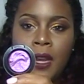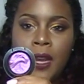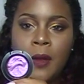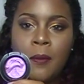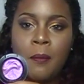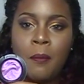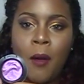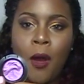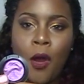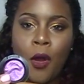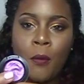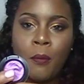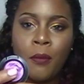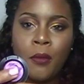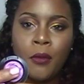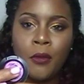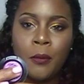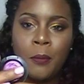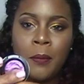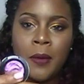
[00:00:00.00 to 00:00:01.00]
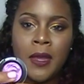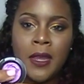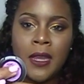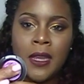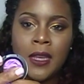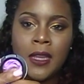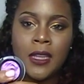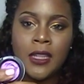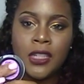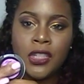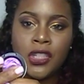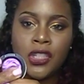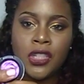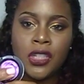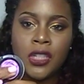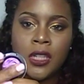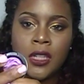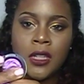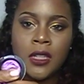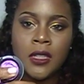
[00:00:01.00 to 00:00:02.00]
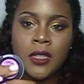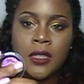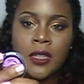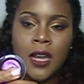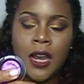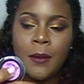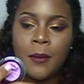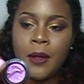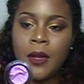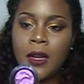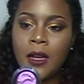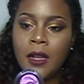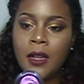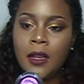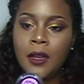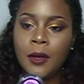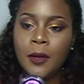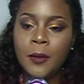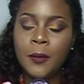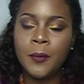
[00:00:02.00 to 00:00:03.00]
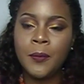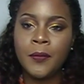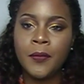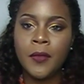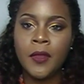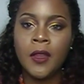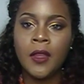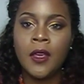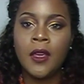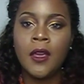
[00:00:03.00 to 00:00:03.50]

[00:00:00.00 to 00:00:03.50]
pretty purple pinkish type color,